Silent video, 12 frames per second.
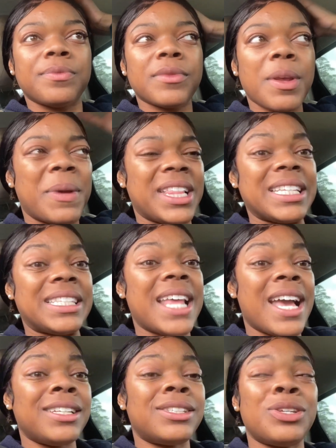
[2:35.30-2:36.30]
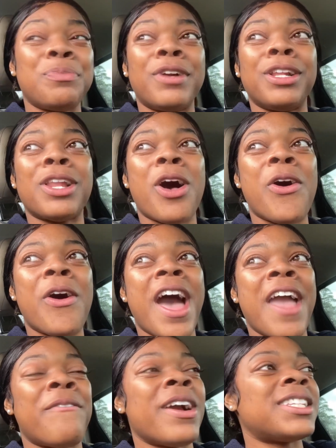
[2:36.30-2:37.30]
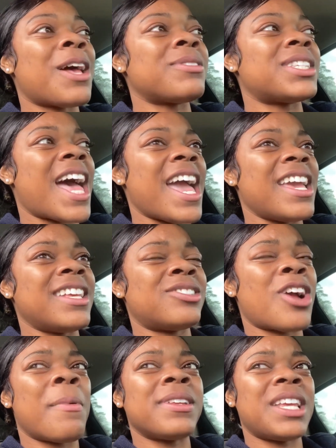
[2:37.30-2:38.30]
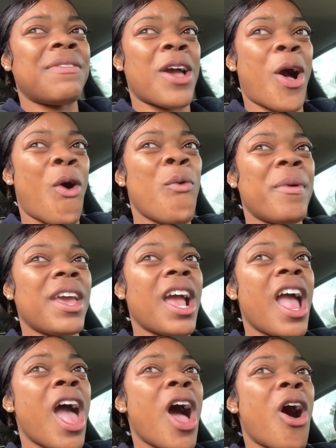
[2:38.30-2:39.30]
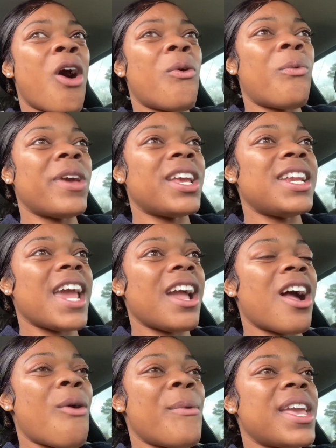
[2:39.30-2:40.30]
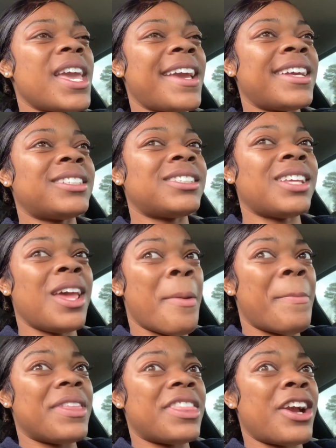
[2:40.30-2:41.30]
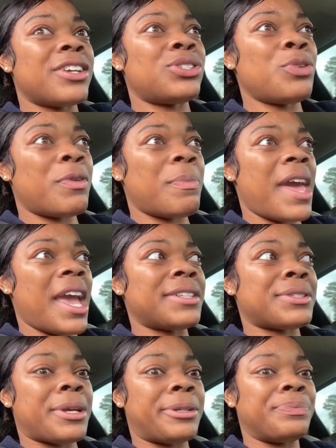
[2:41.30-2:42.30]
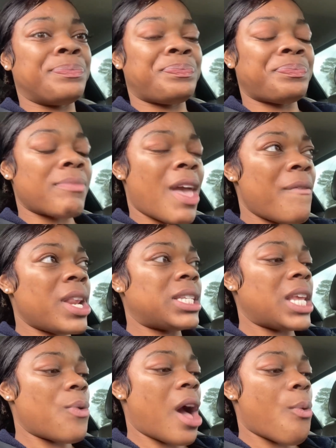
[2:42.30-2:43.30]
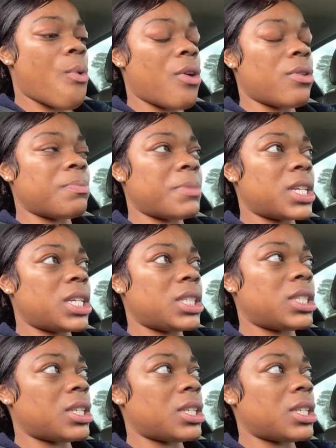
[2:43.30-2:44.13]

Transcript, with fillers: But this line is super long. At first, I was like, is Starbucks even open on weekday on weekends? But they're super packed, so I'm gonna see why I won't because